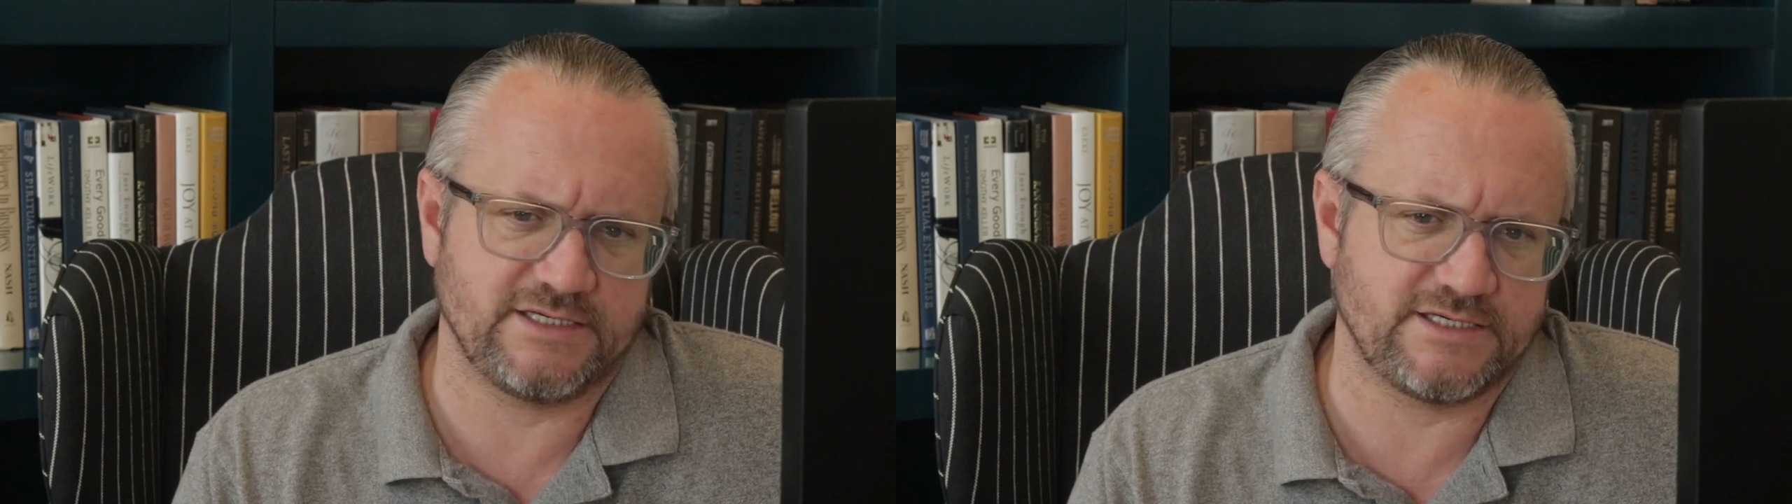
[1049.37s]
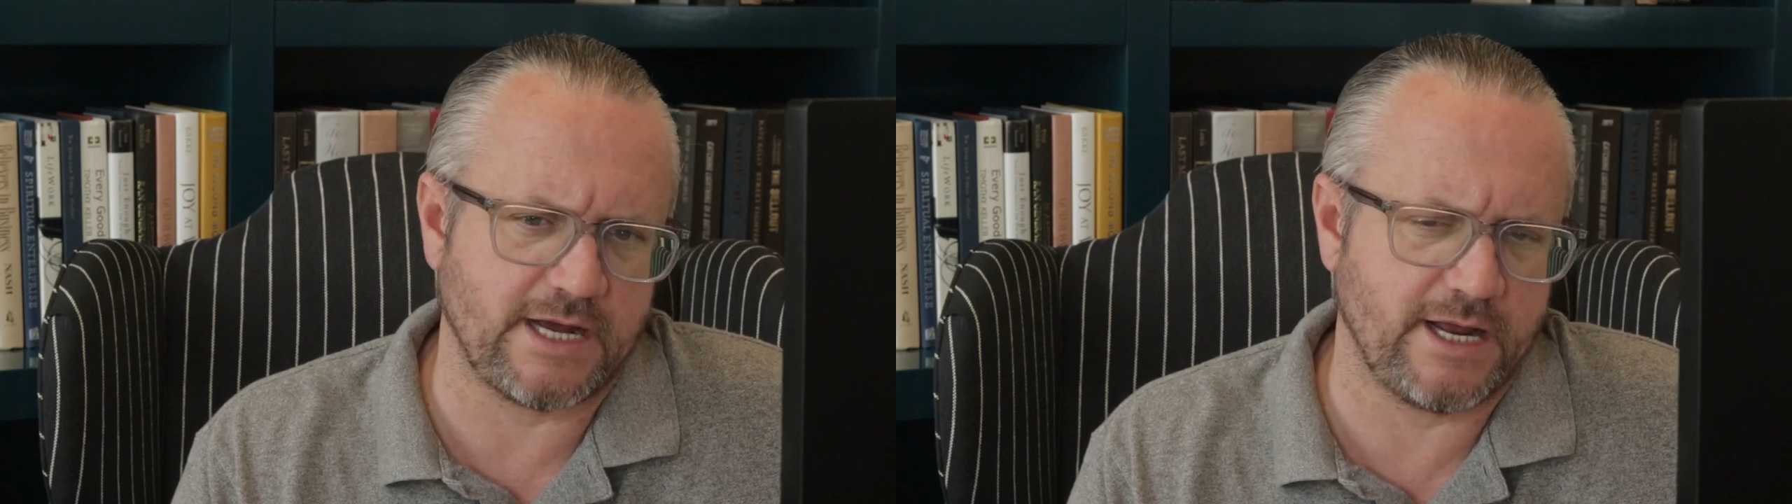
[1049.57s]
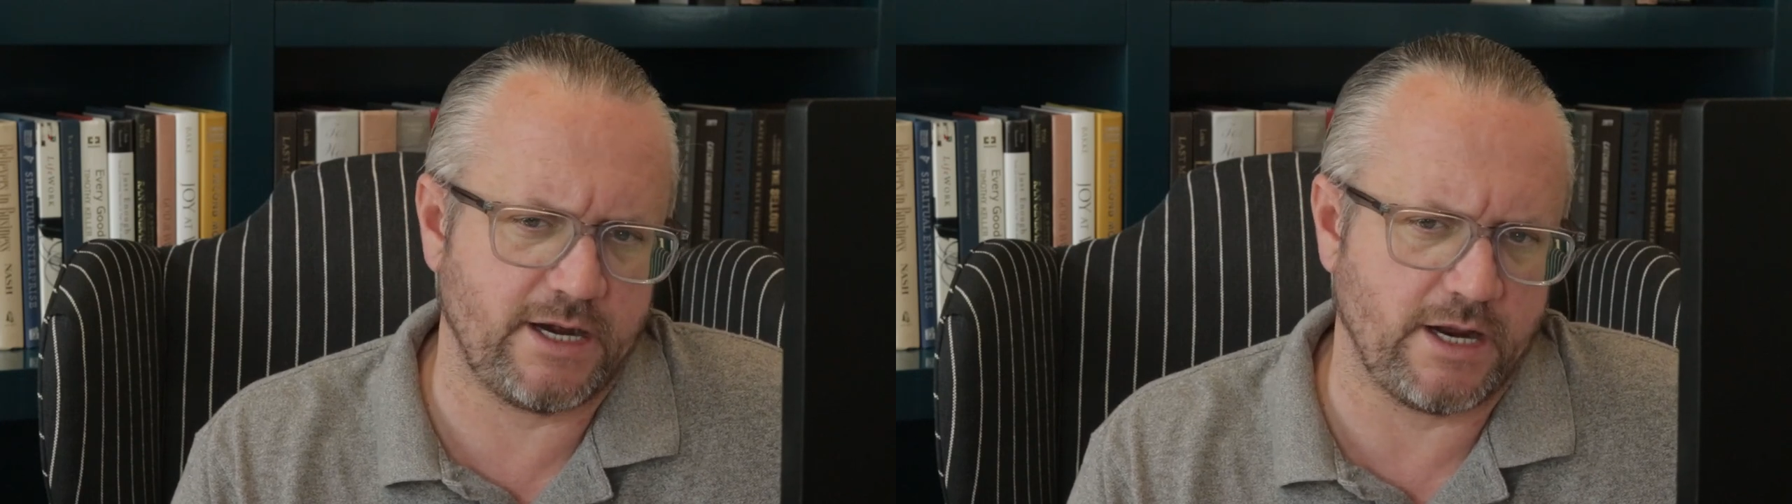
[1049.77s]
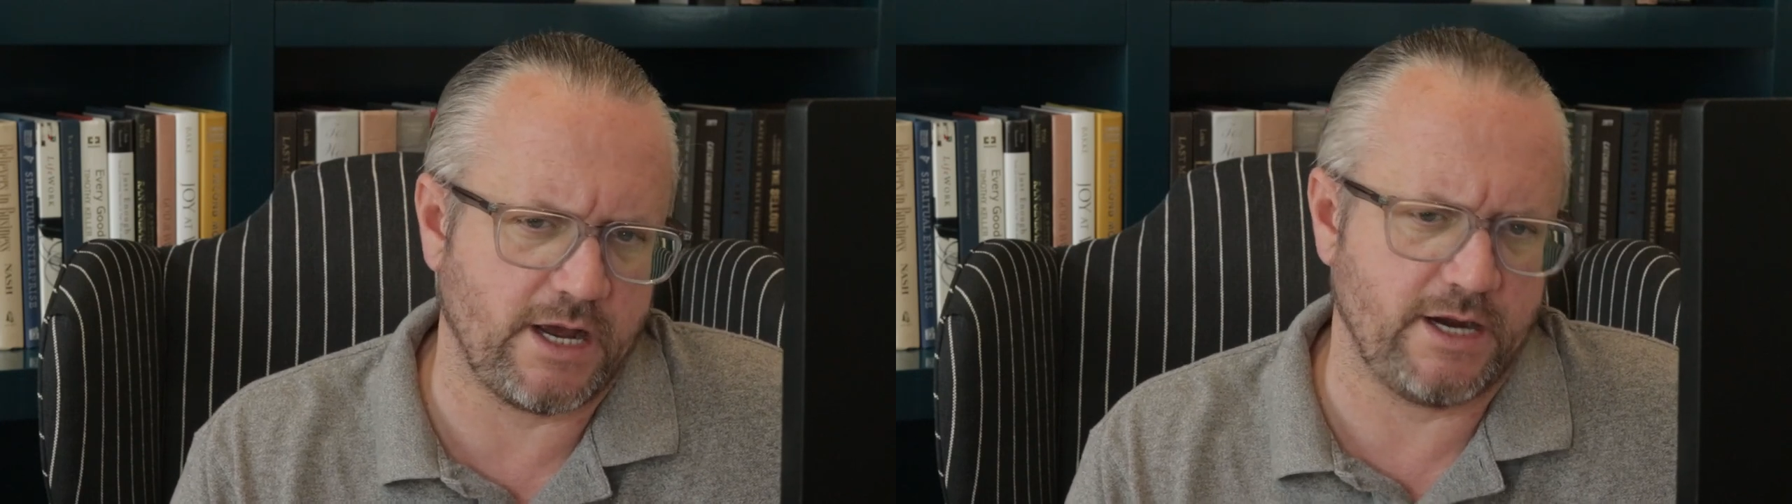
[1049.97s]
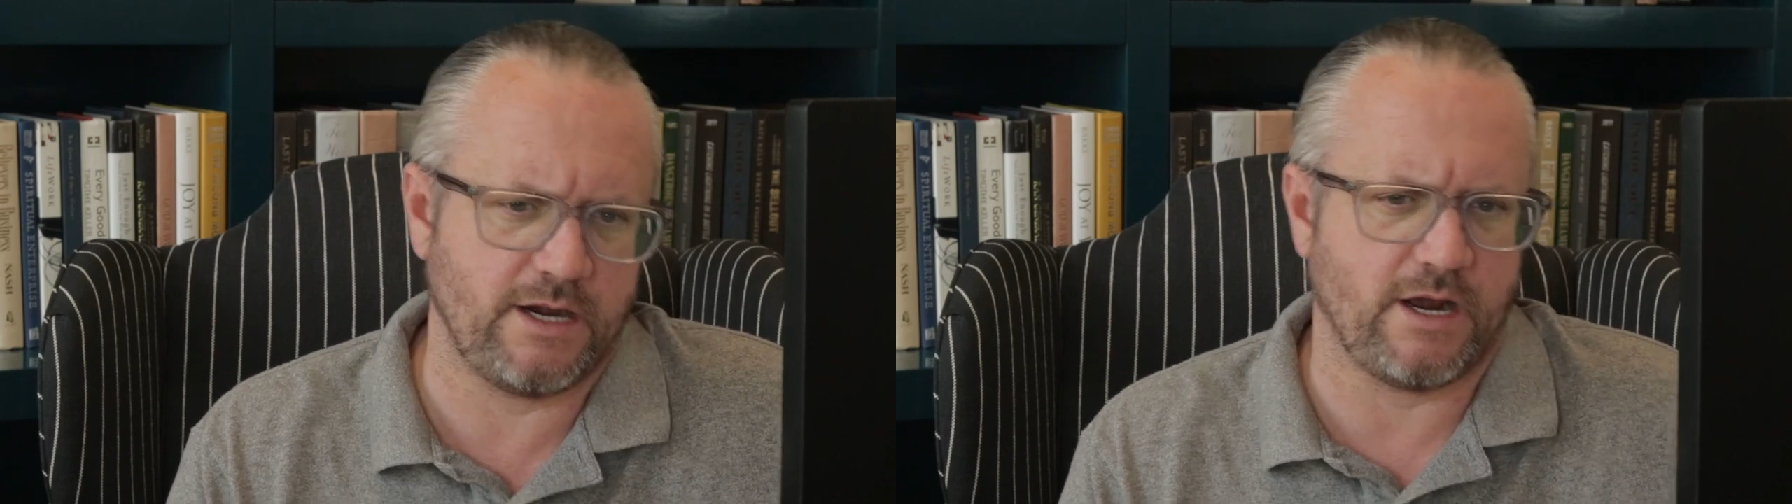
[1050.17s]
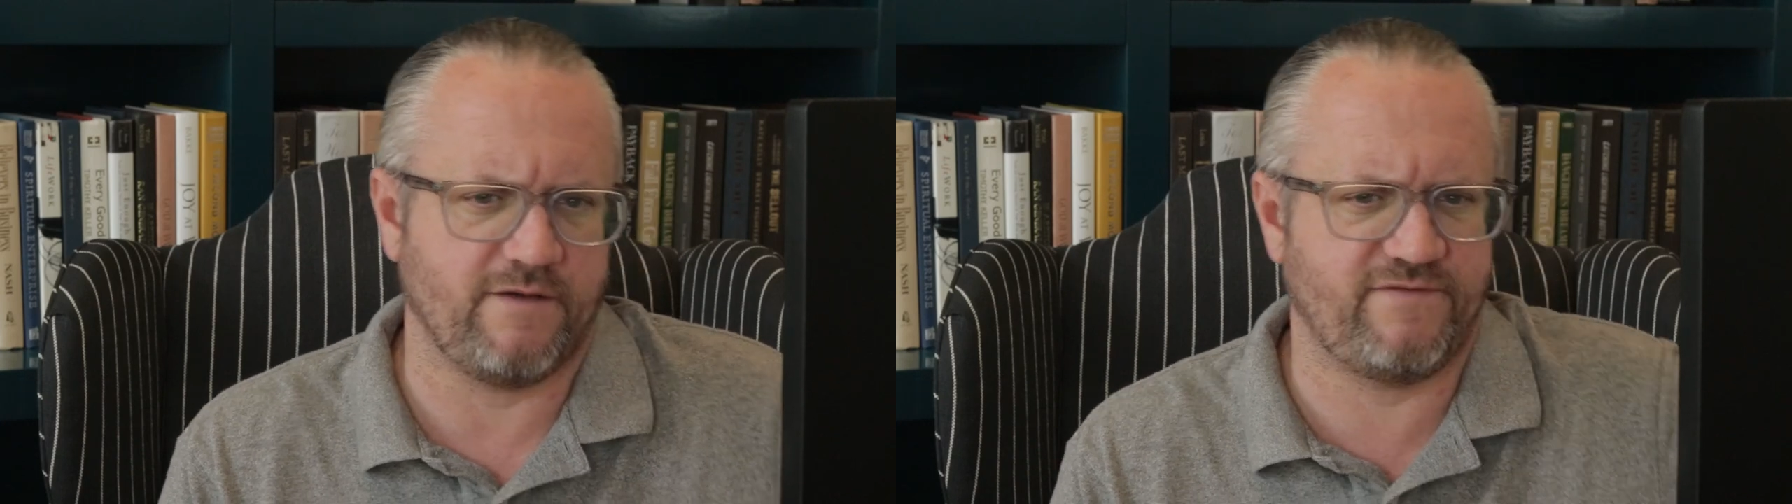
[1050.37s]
It's not a